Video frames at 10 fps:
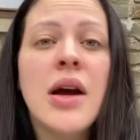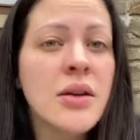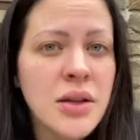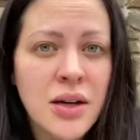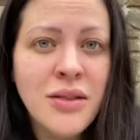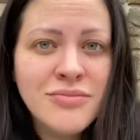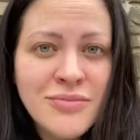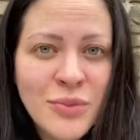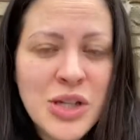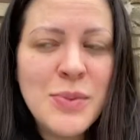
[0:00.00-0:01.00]
earlier,
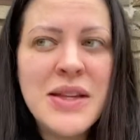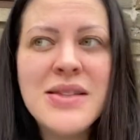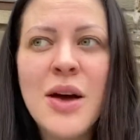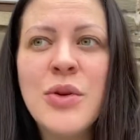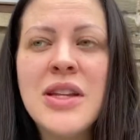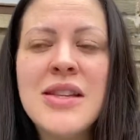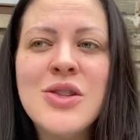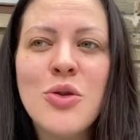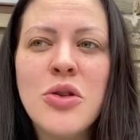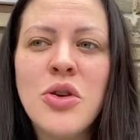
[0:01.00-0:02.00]
which means that I wouldn't need to
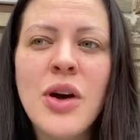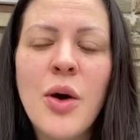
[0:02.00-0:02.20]
go through it.